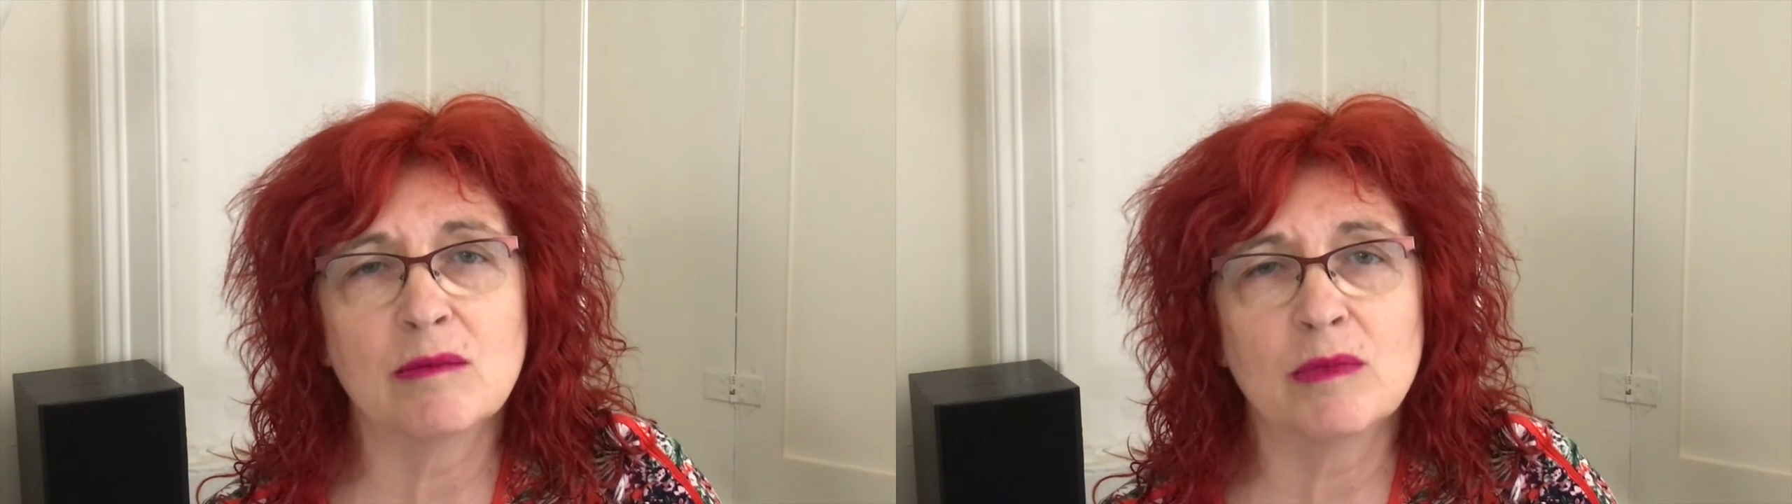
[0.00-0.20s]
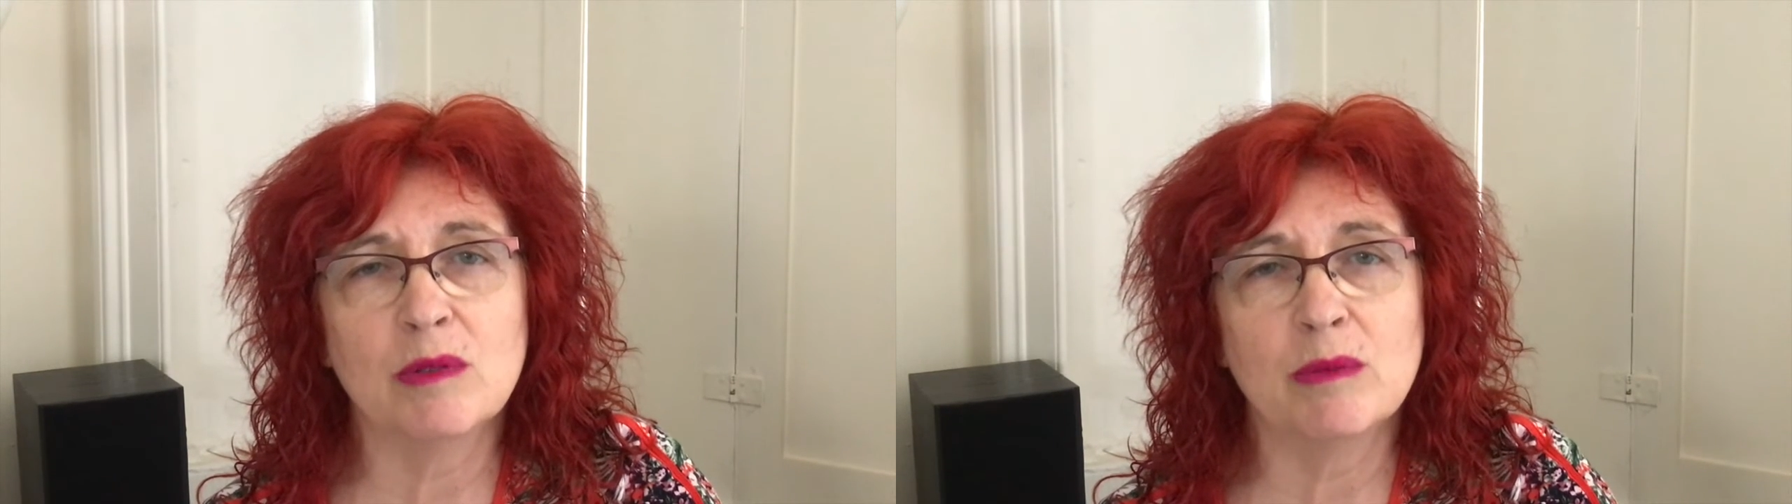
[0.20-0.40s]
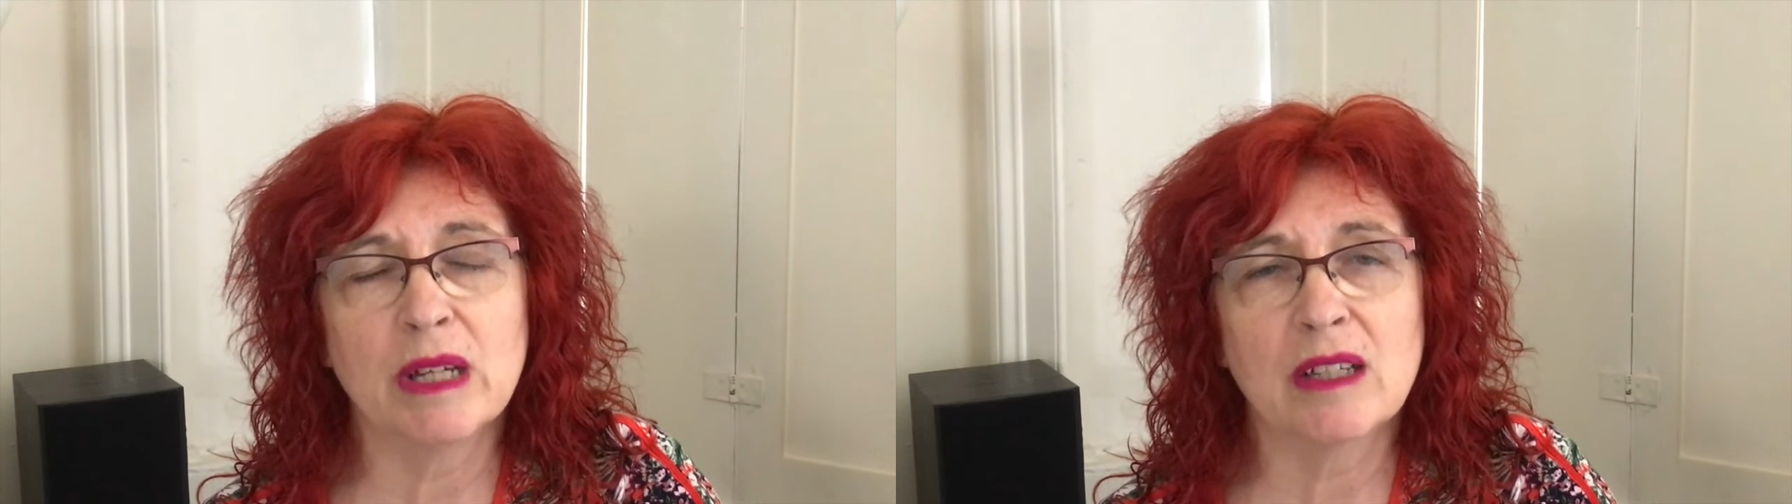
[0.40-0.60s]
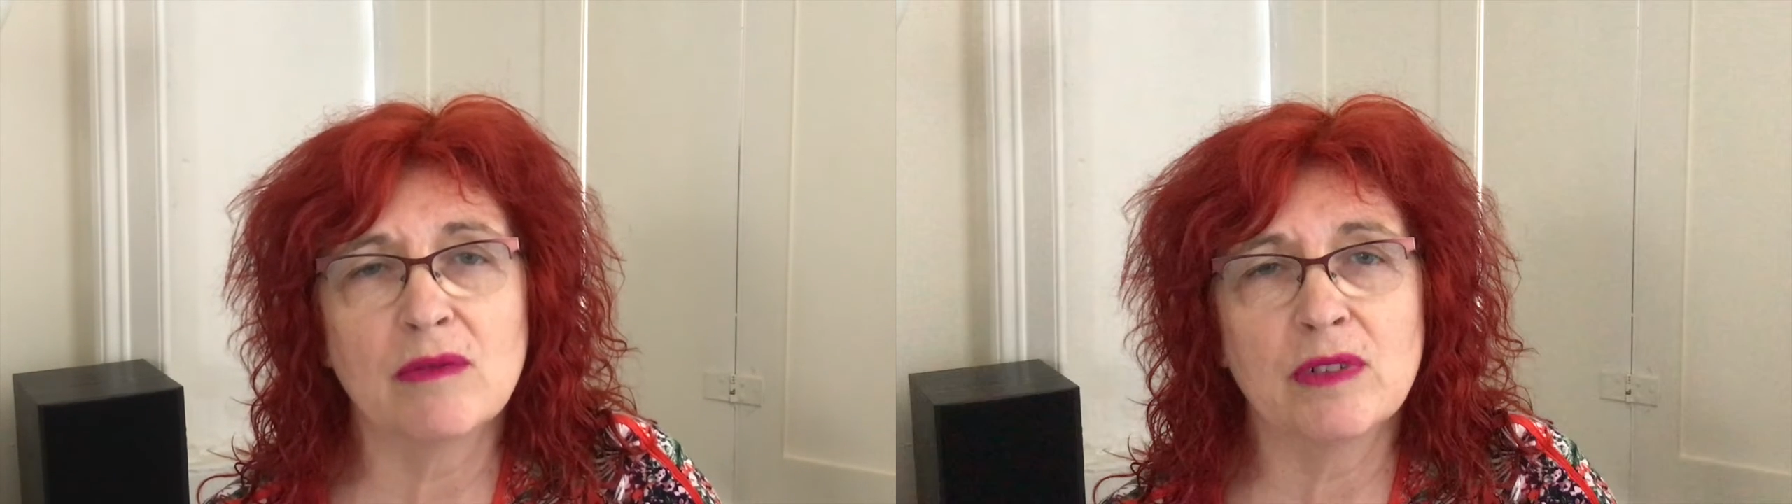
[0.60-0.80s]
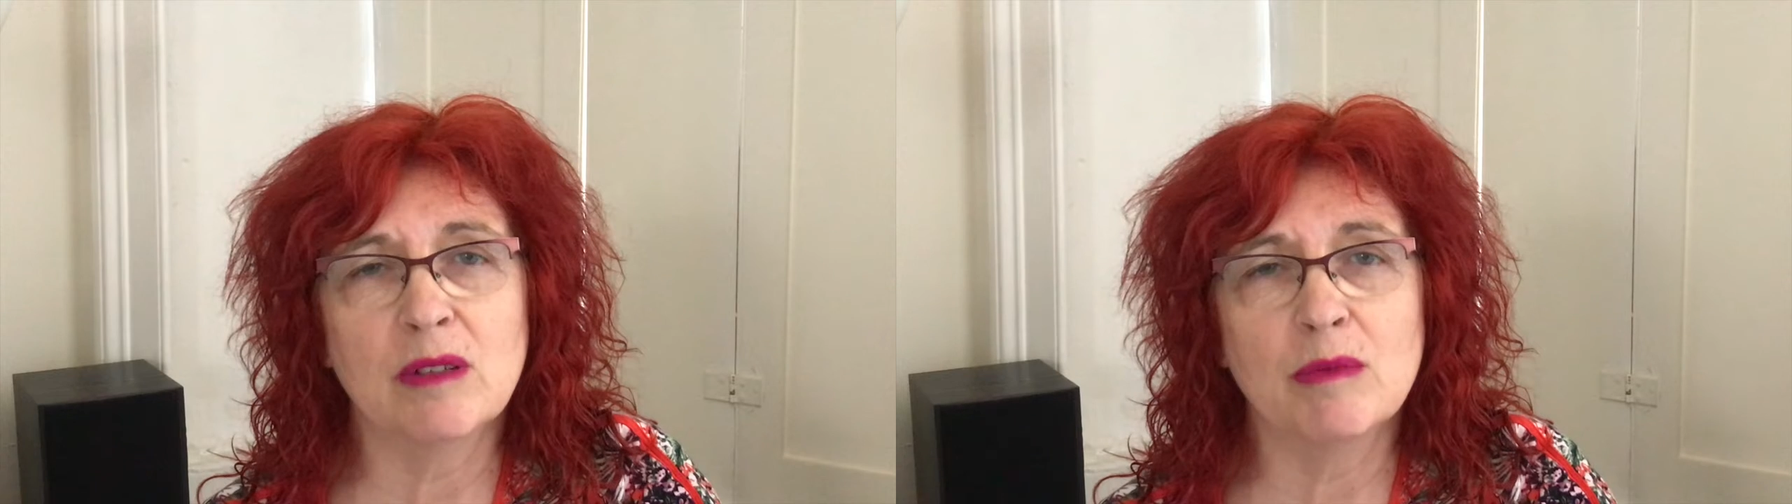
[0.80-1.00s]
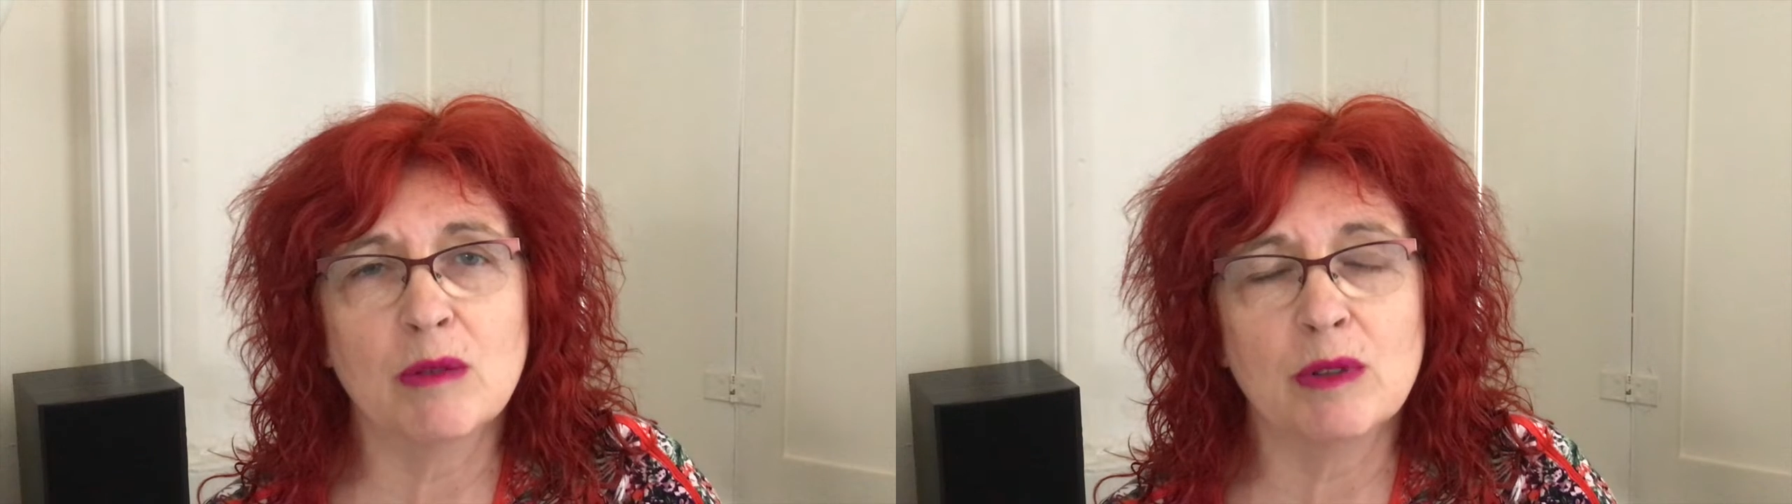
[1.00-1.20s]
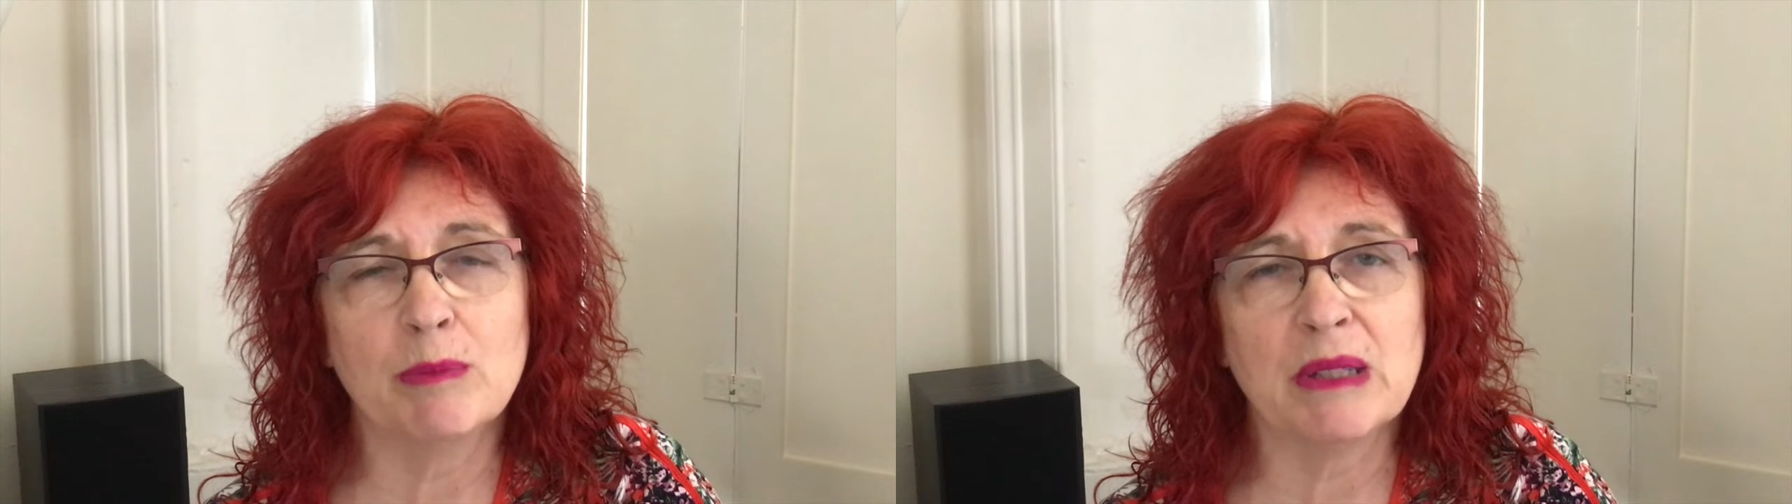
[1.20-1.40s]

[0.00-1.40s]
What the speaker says: we would make a film that would